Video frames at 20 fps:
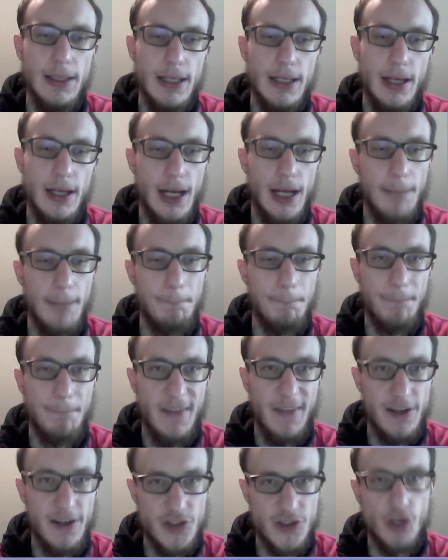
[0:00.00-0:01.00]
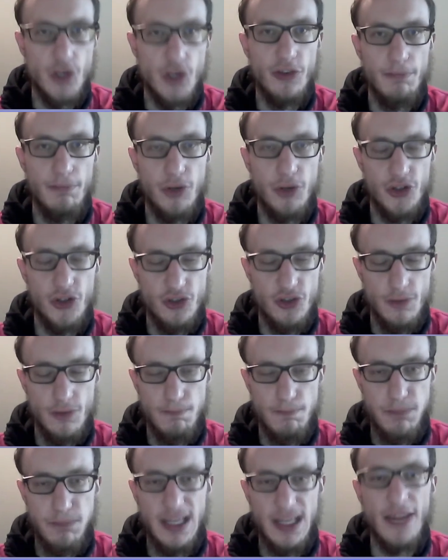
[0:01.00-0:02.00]
And it's also important
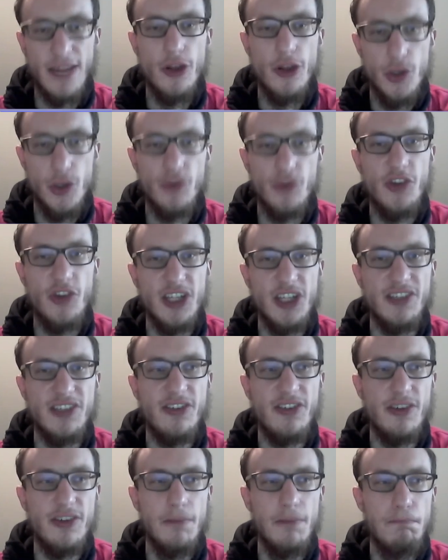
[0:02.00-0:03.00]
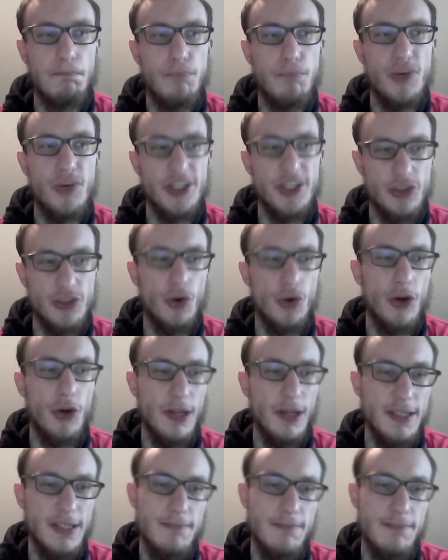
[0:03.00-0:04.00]
to plan those things pretty
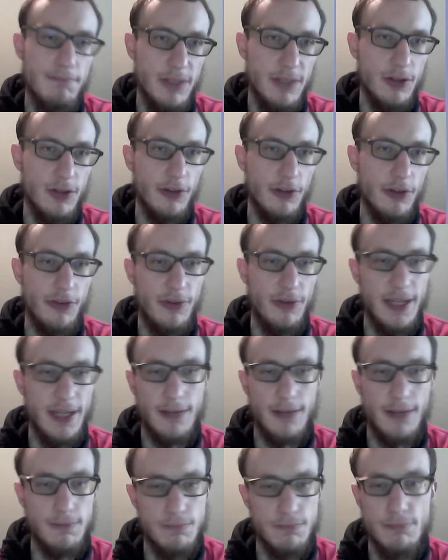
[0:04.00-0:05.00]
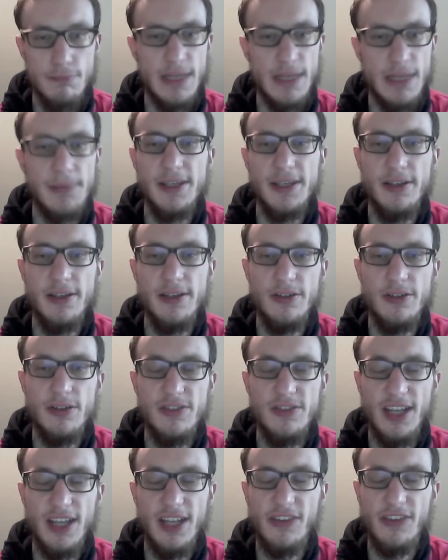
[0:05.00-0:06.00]
early, because maybe
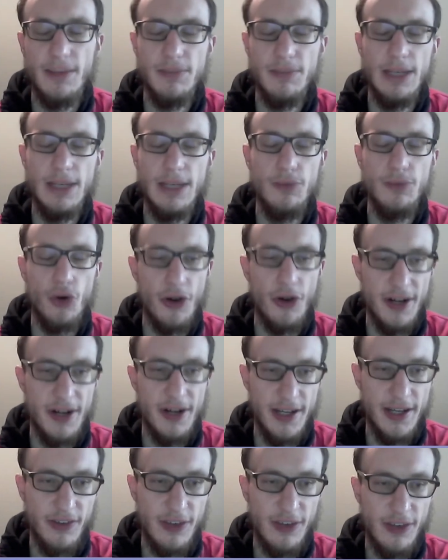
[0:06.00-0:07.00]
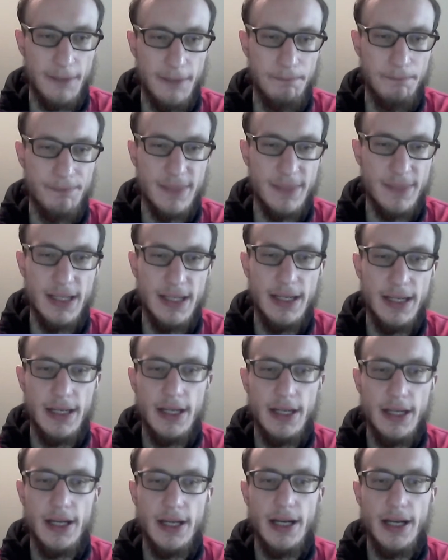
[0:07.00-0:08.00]
take some time to organize them.
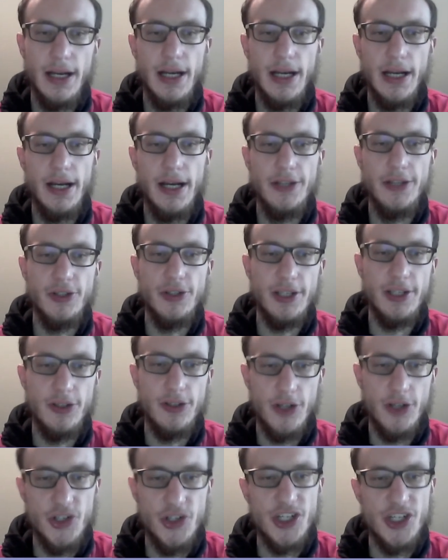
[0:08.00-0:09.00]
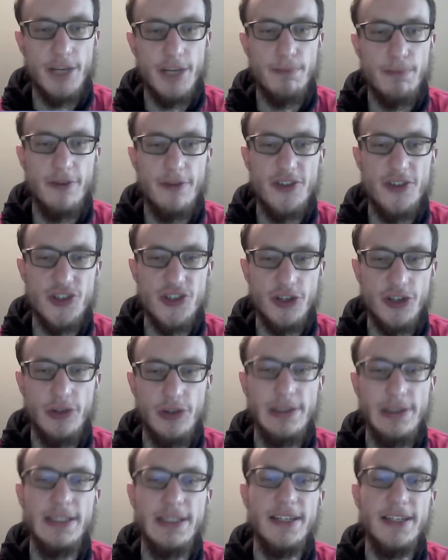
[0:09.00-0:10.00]
You can contact Professor
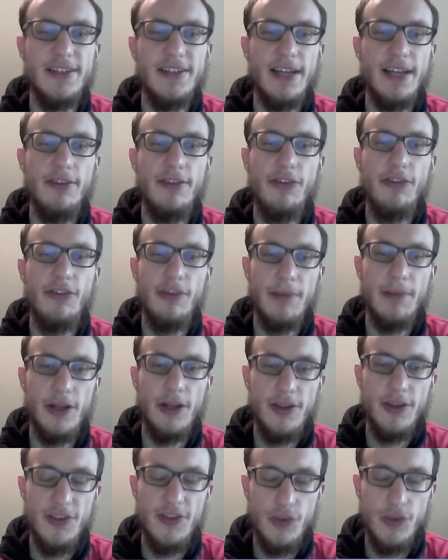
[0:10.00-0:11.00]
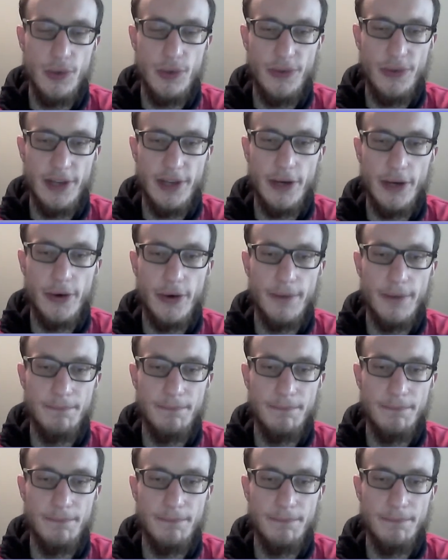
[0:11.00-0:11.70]
Cornelia Dentz about this, who is our